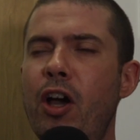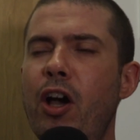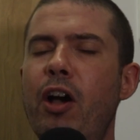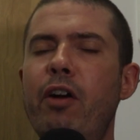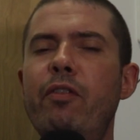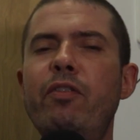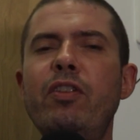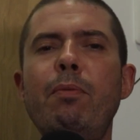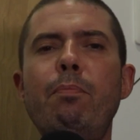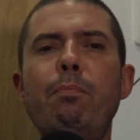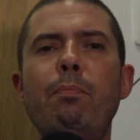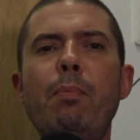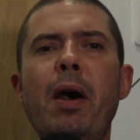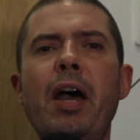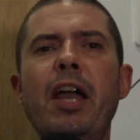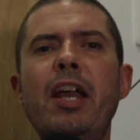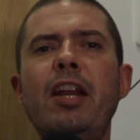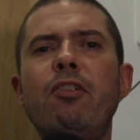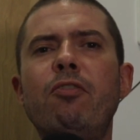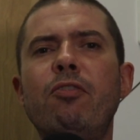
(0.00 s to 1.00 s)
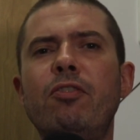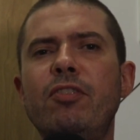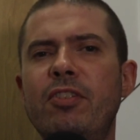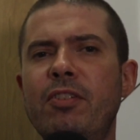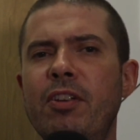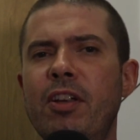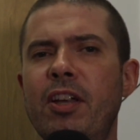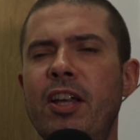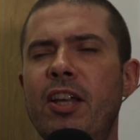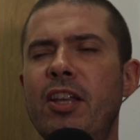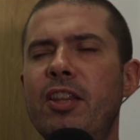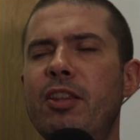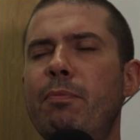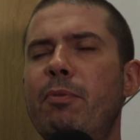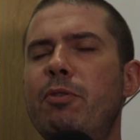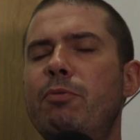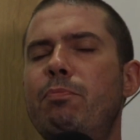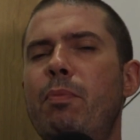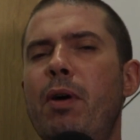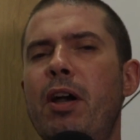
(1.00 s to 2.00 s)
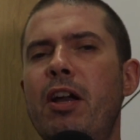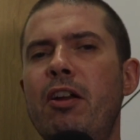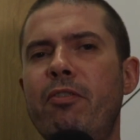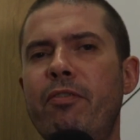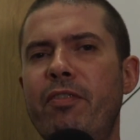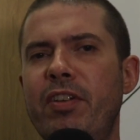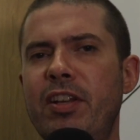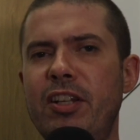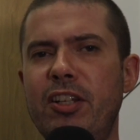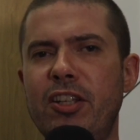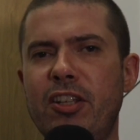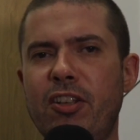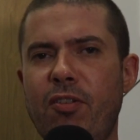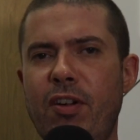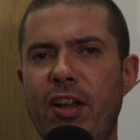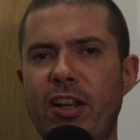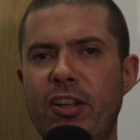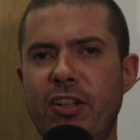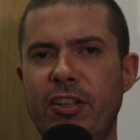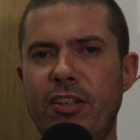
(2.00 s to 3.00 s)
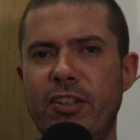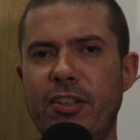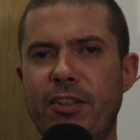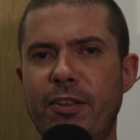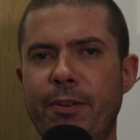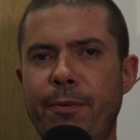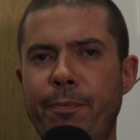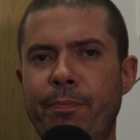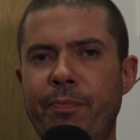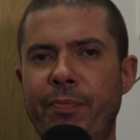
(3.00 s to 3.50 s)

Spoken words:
over the most minor of indiscretions.